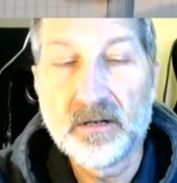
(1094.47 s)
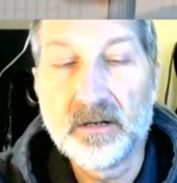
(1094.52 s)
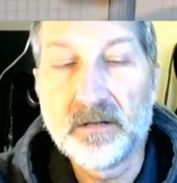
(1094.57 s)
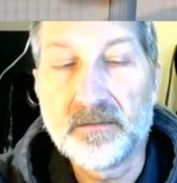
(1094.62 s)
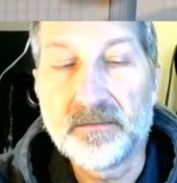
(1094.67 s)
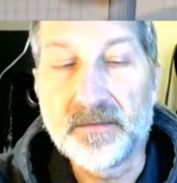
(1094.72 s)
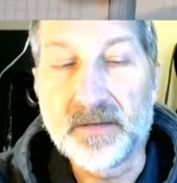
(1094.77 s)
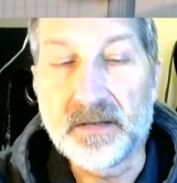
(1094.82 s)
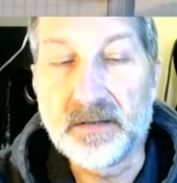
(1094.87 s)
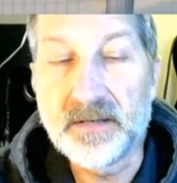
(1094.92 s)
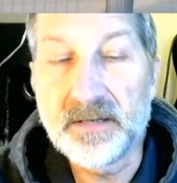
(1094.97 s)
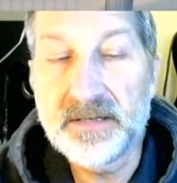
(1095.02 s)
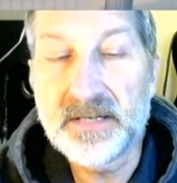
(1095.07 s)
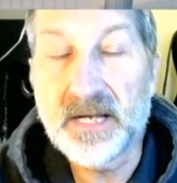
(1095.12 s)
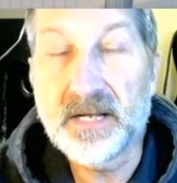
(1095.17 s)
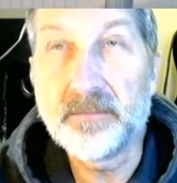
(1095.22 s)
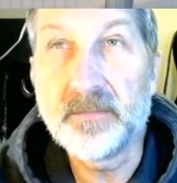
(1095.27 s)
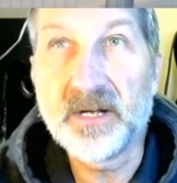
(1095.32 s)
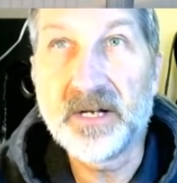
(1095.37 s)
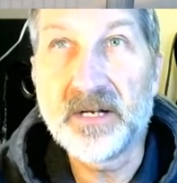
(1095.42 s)
then the
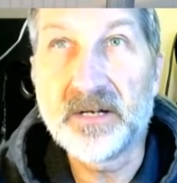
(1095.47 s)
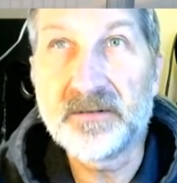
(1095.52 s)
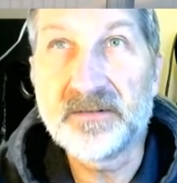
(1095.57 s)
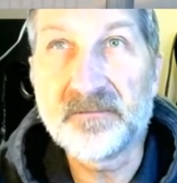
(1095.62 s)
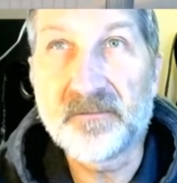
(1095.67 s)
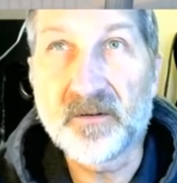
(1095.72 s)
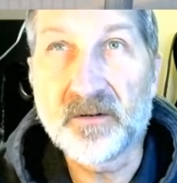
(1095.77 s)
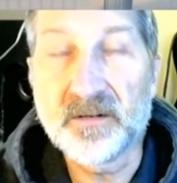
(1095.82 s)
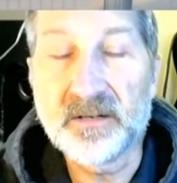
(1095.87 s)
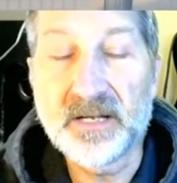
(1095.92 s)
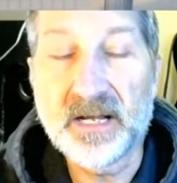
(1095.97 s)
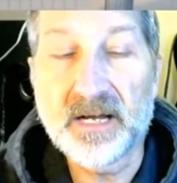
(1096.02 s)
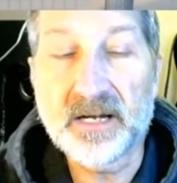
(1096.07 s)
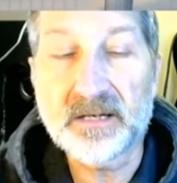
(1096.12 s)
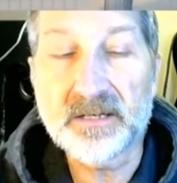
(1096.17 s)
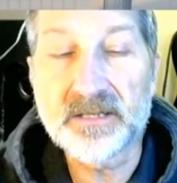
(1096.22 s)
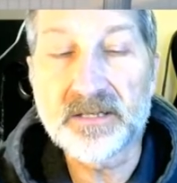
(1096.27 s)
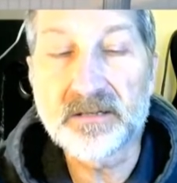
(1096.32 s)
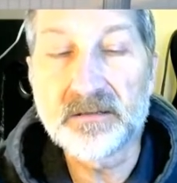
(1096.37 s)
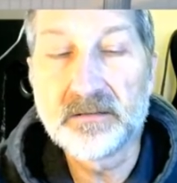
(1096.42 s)
10-minute
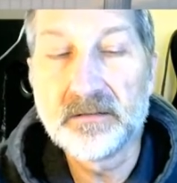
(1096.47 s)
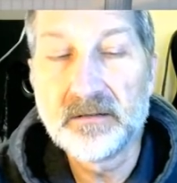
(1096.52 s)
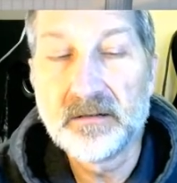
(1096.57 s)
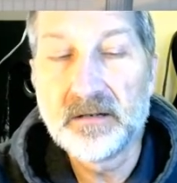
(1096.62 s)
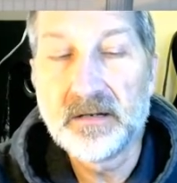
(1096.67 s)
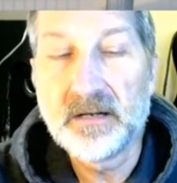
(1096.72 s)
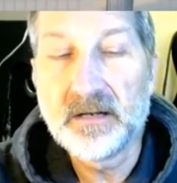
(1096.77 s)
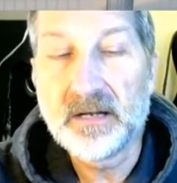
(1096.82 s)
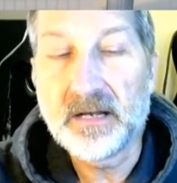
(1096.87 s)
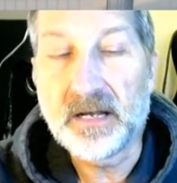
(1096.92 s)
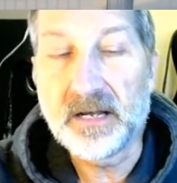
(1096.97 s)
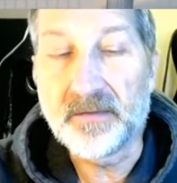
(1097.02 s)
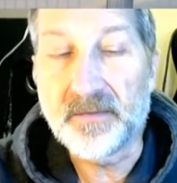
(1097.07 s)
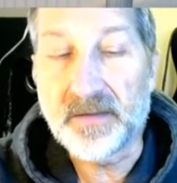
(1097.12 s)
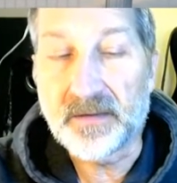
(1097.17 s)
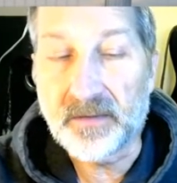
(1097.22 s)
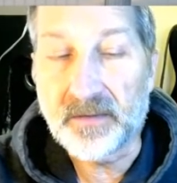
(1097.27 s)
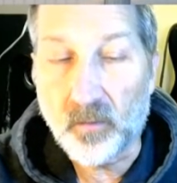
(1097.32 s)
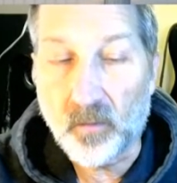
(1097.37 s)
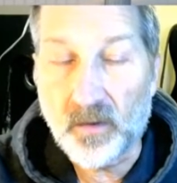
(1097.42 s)
next, and
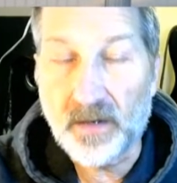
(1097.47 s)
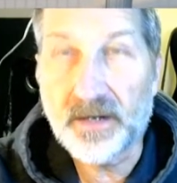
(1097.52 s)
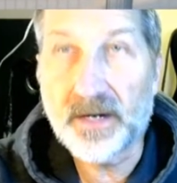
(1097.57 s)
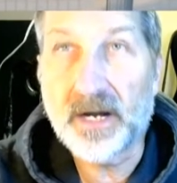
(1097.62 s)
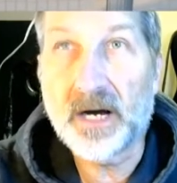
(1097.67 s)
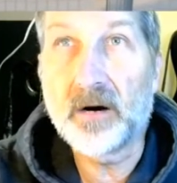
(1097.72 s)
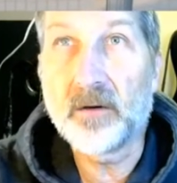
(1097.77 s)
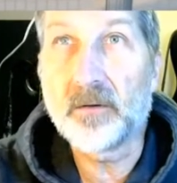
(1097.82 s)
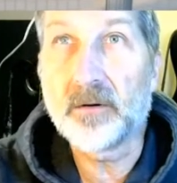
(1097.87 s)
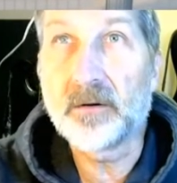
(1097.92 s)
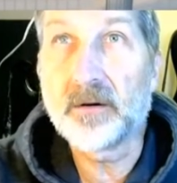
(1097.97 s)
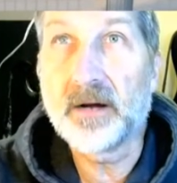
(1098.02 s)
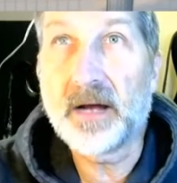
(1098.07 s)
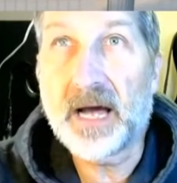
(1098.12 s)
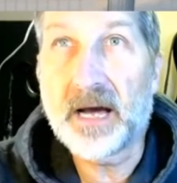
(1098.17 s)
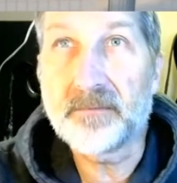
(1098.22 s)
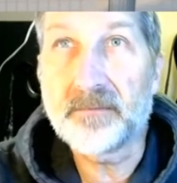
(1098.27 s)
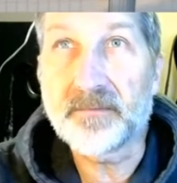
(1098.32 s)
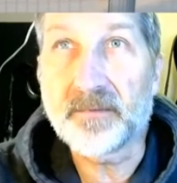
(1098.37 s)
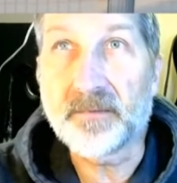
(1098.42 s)
then the 1 hour
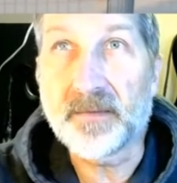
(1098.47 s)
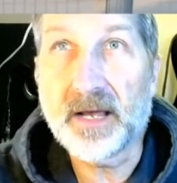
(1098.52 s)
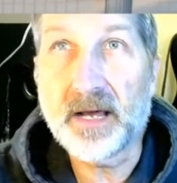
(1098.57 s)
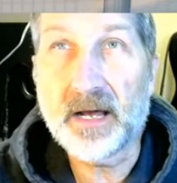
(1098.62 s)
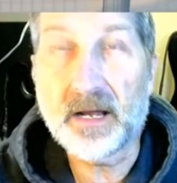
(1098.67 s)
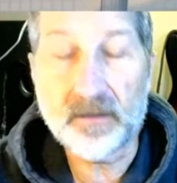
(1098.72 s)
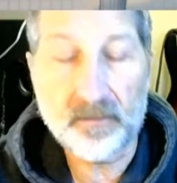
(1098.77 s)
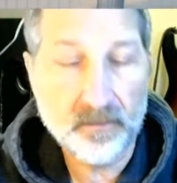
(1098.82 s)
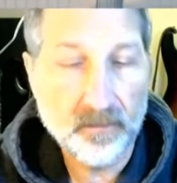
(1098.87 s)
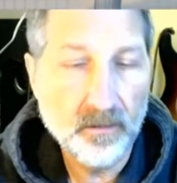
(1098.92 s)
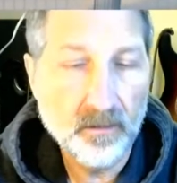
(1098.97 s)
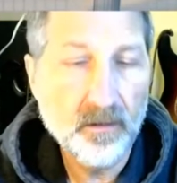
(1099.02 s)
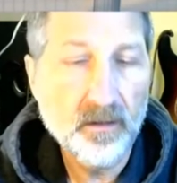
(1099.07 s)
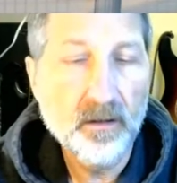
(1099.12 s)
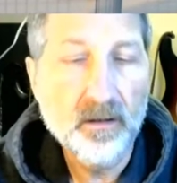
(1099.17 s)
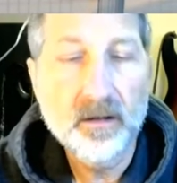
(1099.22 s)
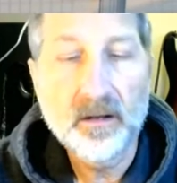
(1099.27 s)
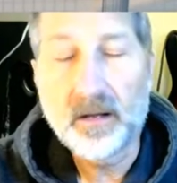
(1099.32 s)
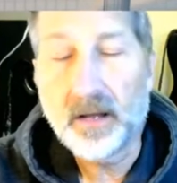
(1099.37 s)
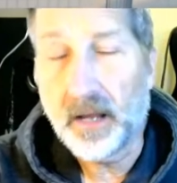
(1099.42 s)
after that,
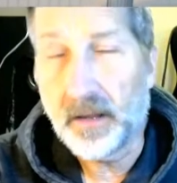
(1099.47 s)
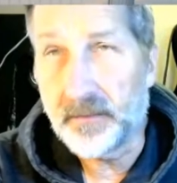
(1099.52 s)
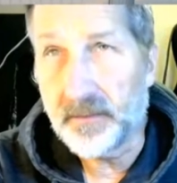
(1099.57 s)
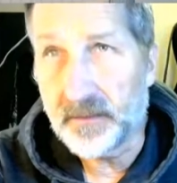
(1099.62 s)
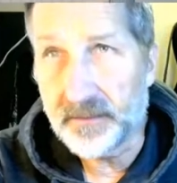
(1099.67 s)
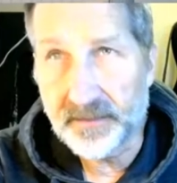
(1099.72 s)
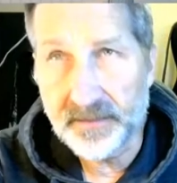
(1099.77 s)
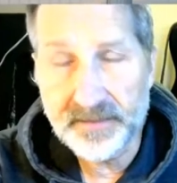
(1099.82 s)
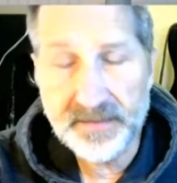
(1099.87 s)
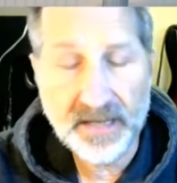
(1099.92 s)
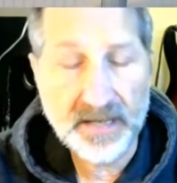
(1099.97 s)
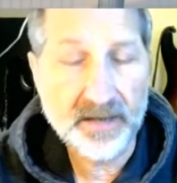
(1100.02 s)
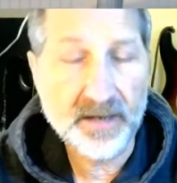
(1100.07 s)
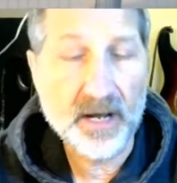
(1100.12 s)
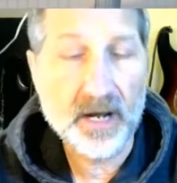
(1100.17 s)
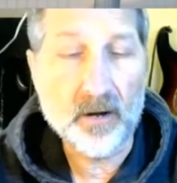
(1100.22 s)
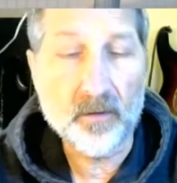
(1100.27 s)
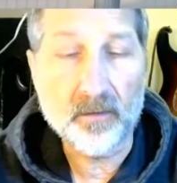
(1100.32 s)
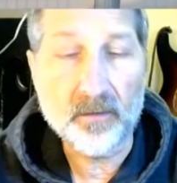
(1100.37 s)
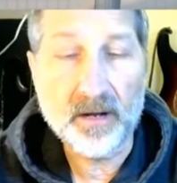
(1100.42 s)
and then the
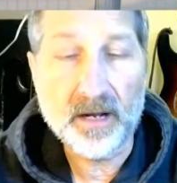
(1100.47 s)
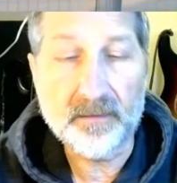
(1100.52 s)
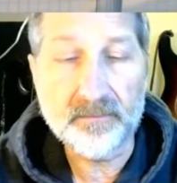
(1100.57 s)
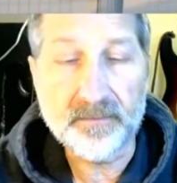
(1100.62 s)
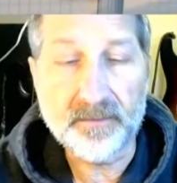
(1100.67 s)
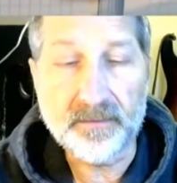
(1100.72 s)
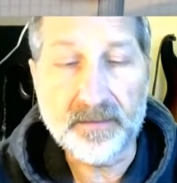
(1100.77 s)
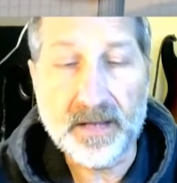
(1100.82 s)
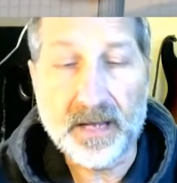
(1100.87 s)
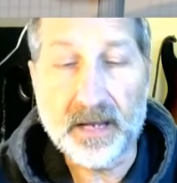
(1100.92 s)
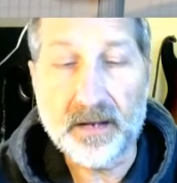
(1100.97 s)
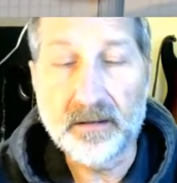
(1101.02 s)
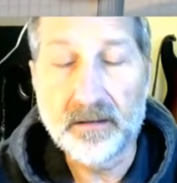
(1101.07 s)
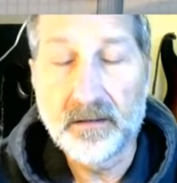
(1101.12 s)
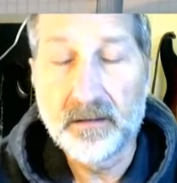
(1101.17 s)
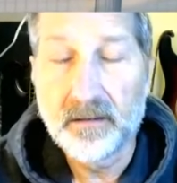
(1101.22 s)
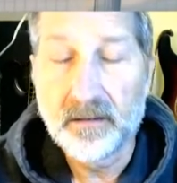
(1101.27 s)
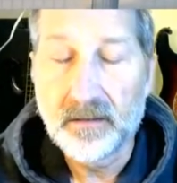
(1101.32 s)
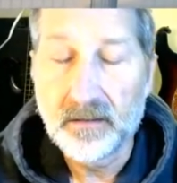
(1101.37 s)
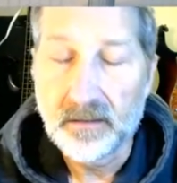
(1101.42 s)
10-hour after that.
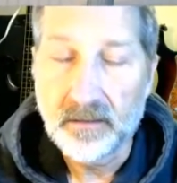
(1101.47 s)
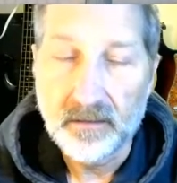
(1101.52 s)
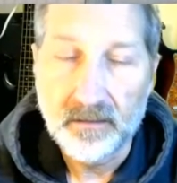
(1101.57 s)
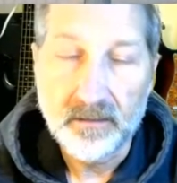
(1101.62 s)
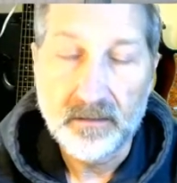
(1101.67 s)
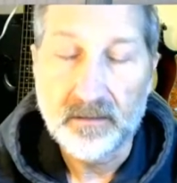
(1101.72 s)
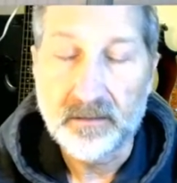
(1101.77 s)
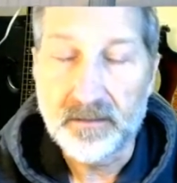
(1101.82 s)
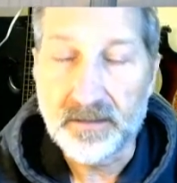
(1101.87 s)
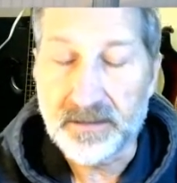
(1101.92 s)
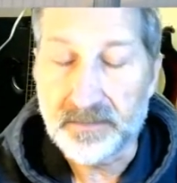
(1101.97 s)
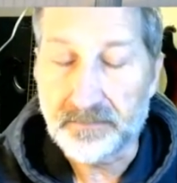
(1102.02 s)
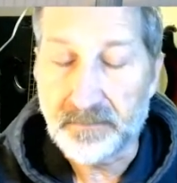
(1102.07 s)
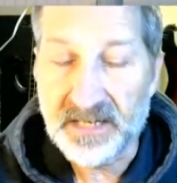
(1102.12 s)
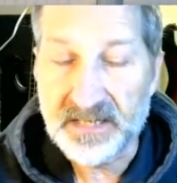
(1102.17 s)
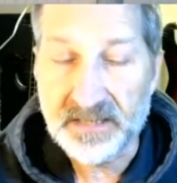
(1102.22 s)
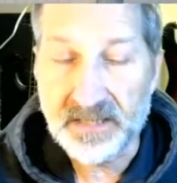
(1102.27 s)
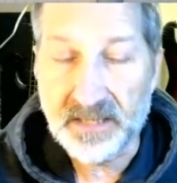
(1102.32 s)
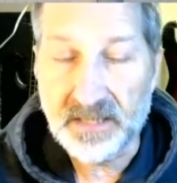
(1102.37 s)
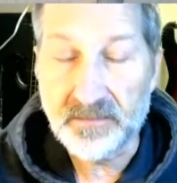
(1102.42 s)
This may
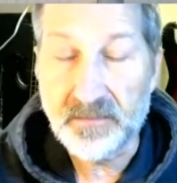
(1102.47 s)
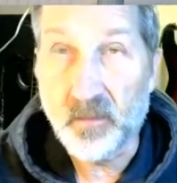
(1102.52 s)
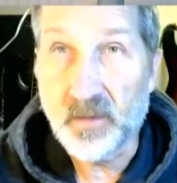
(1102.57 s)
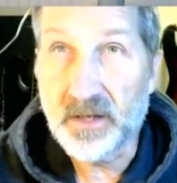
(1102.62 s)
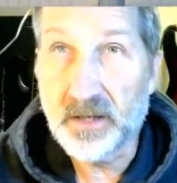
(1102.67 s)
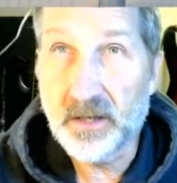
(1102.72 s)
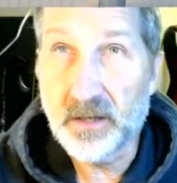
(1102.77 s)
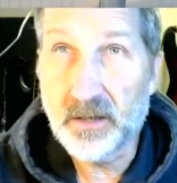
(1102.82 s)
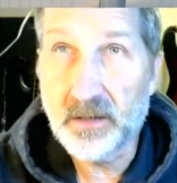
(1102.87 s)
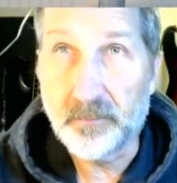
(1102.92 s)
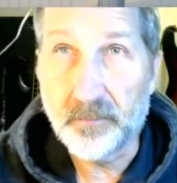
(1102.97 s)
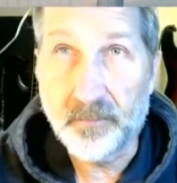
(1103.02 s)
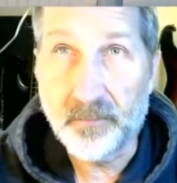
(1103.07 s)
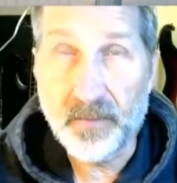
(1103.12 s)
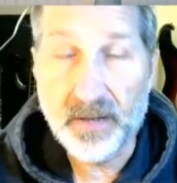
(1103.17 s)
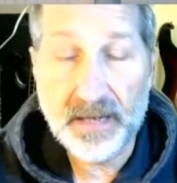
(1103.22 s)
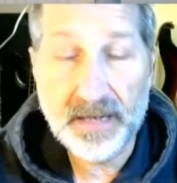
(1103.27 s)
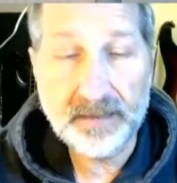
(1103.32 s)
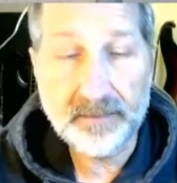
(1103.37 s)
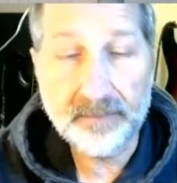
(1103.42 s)
seem weird,
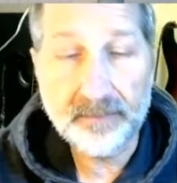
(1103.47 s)
but